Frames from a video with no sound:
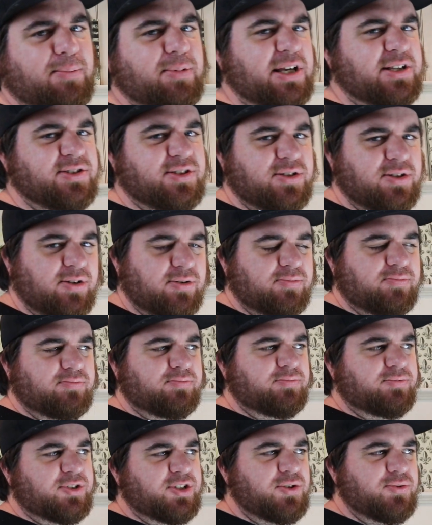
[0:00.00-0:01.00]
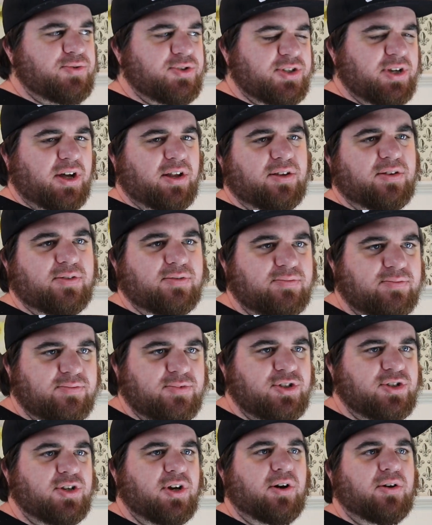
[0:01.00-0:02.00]
I'm guessing you saw the
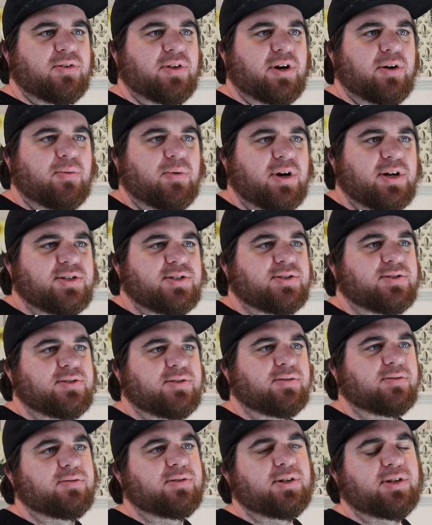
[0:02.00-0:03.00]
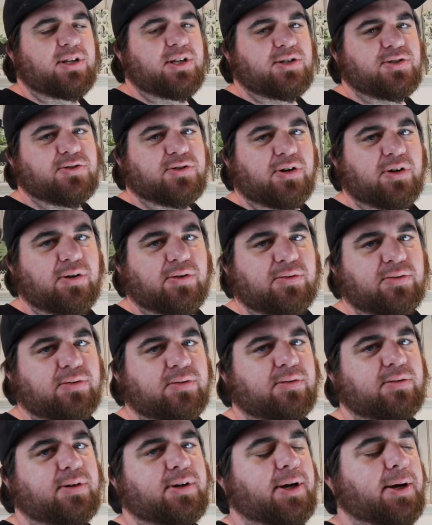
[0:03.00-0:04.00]
show that I watched in the intro,
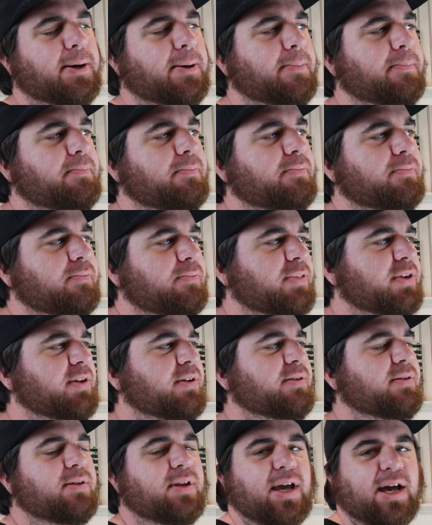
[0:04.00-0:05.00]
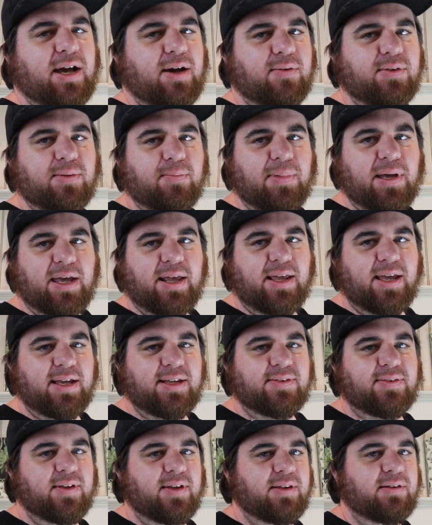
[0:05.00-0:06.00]
the guy with the bad
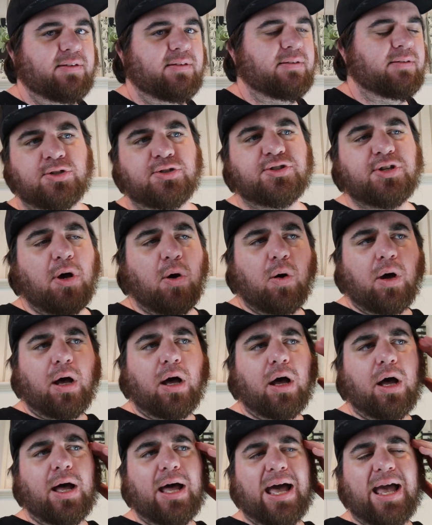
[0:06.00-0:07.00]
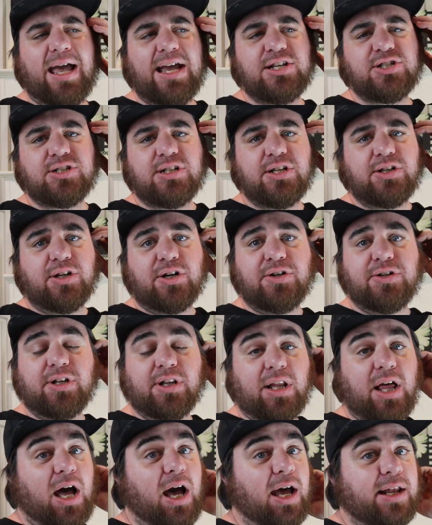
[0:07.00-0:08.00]
accent. So I actually learned a
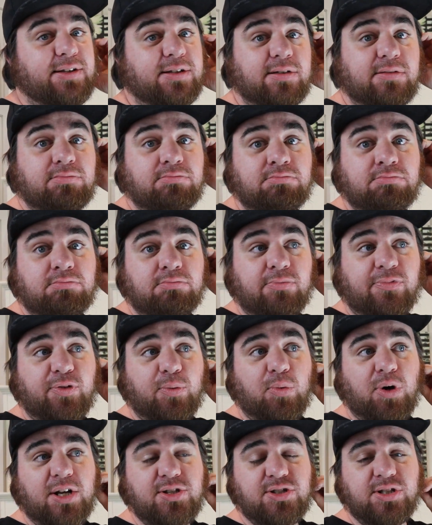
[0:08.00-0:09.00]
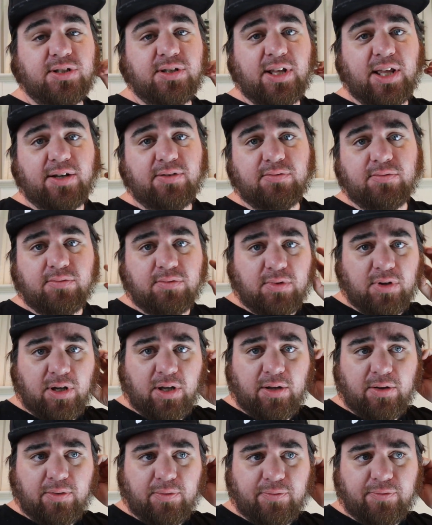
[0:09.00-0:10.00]
lot from watching
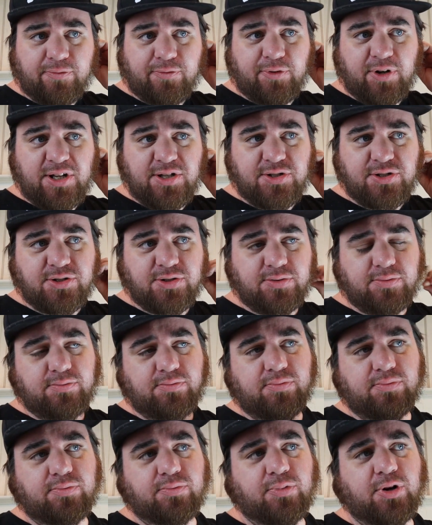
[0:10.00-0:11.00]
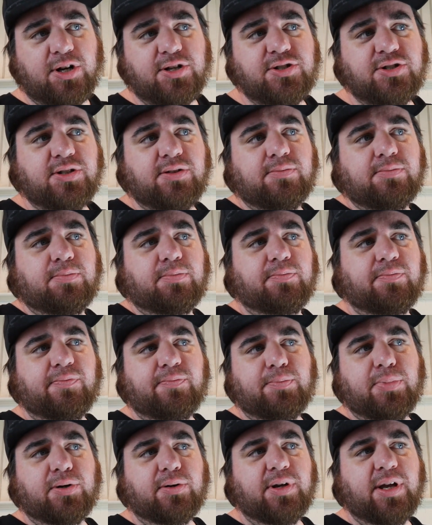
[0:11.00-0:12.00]
that French, Russian,
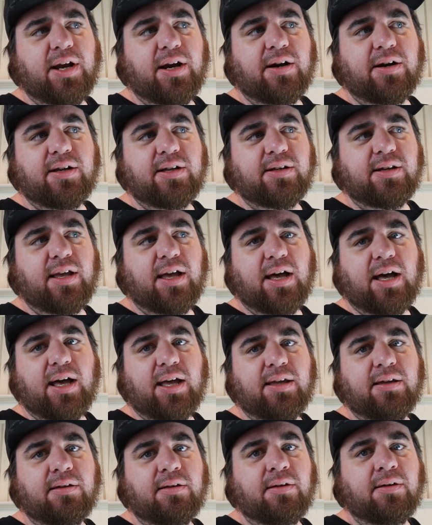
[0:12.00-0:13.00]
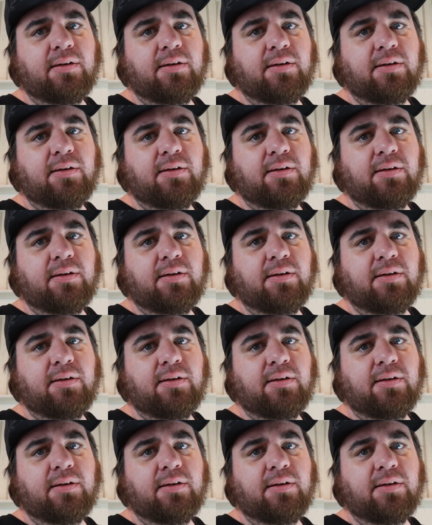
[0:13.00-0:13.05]
Bulgarian guy.